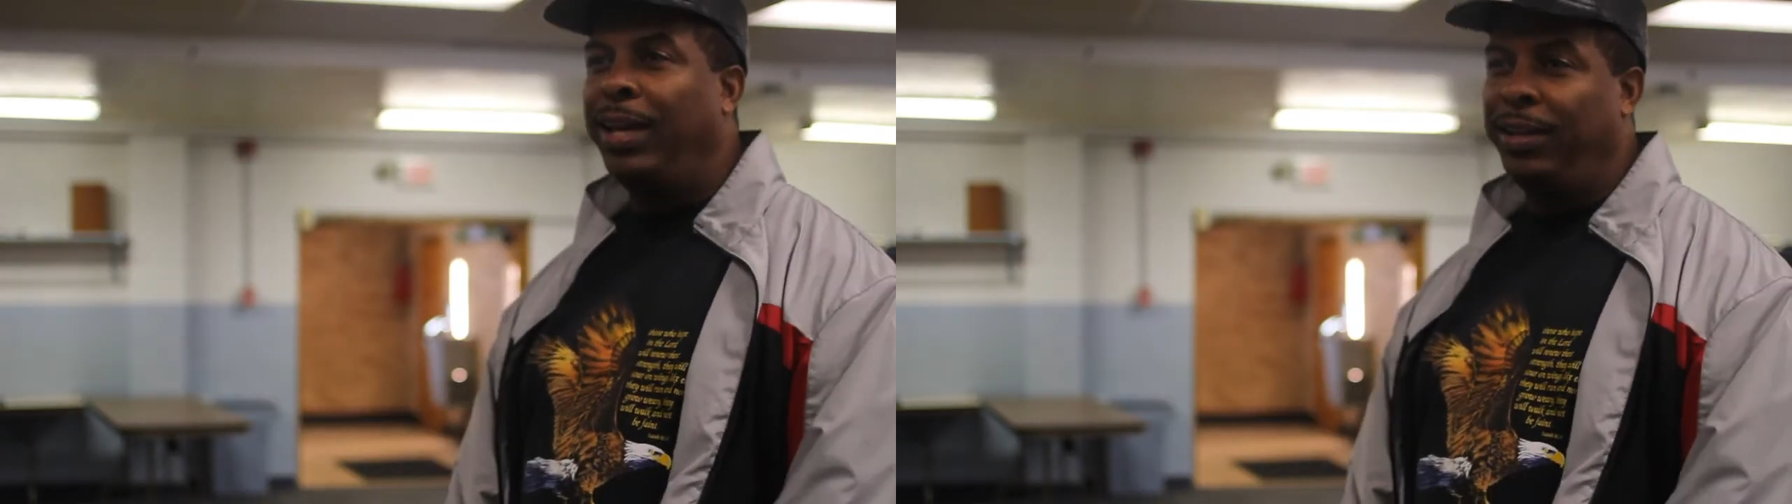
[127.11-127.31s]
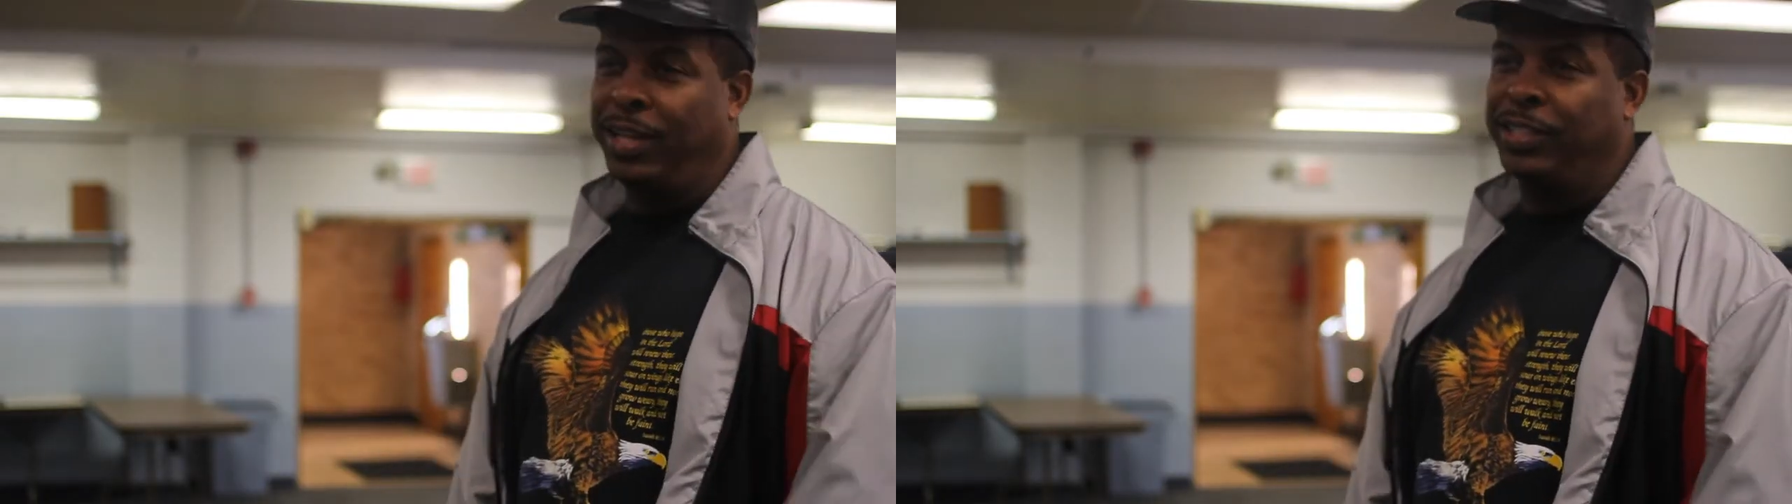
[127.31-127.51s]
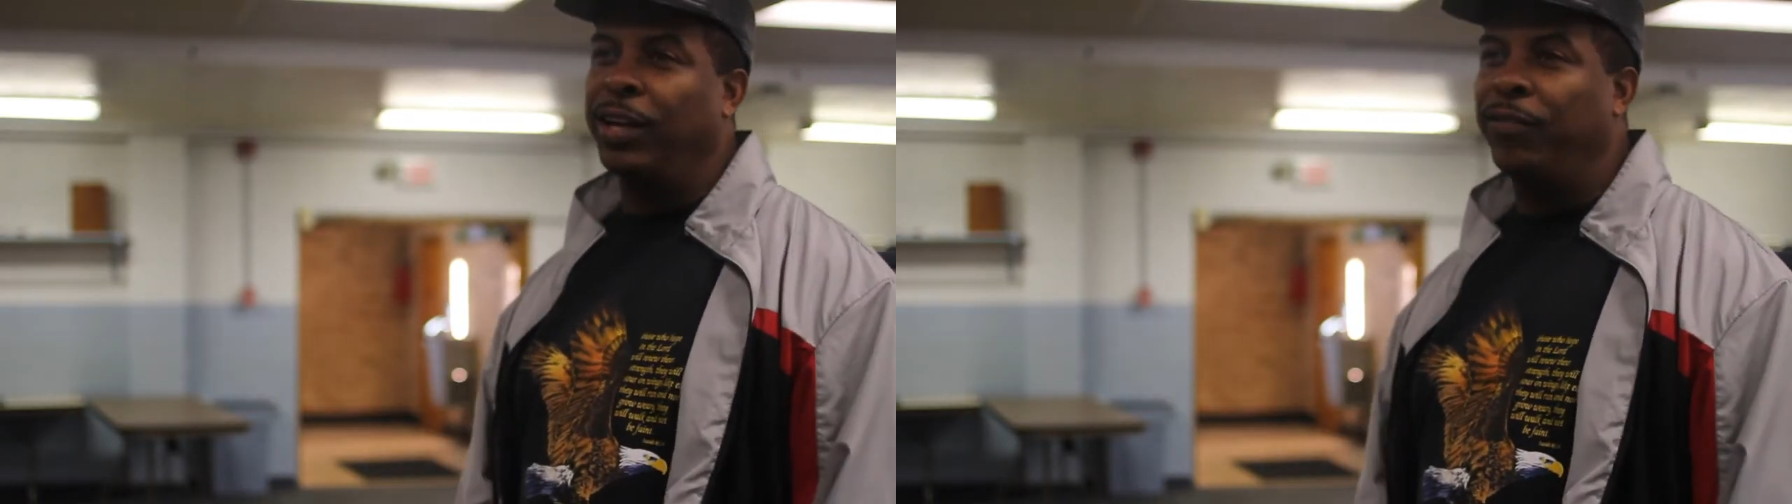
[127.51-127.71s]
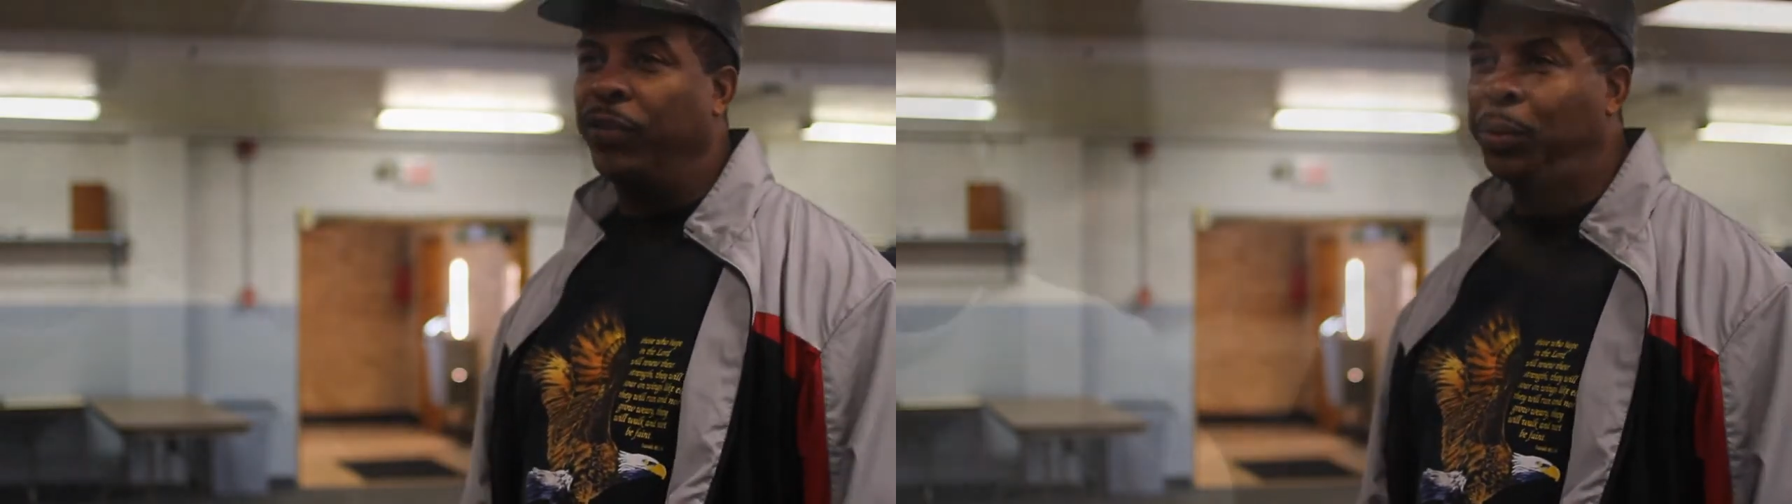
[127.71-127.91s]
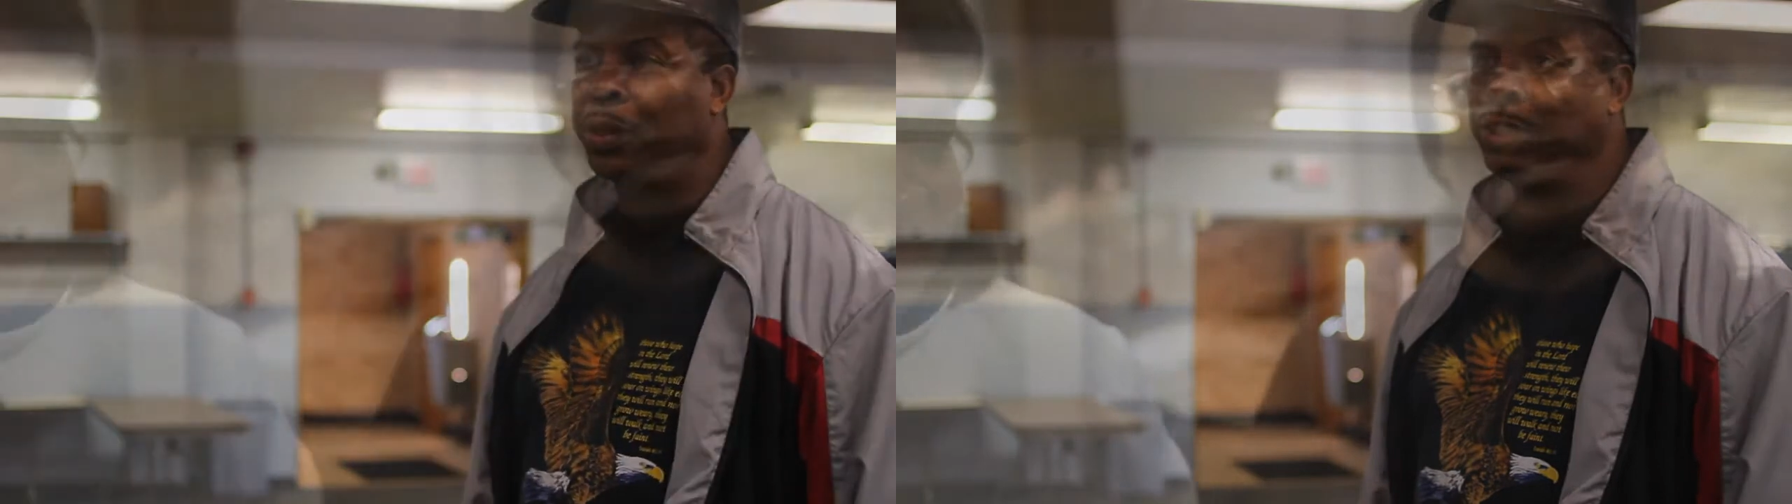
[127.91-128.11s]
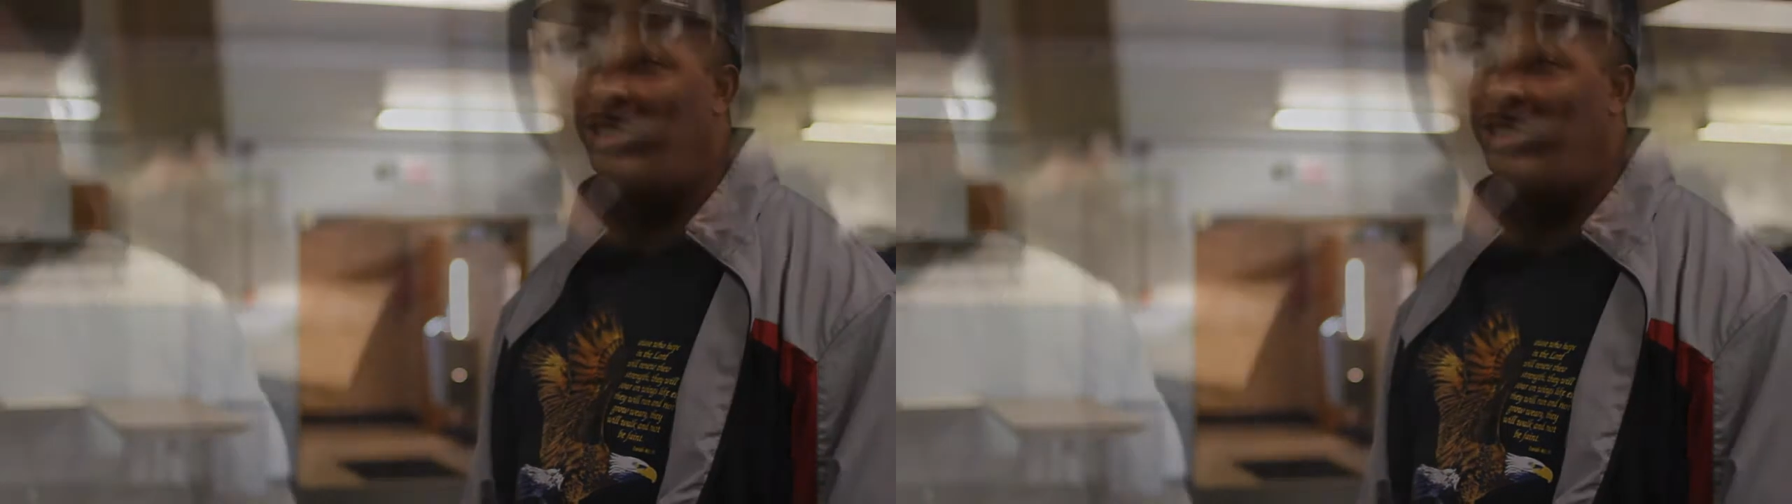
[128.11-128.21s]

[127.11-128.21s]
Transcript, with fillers: and that's our focus.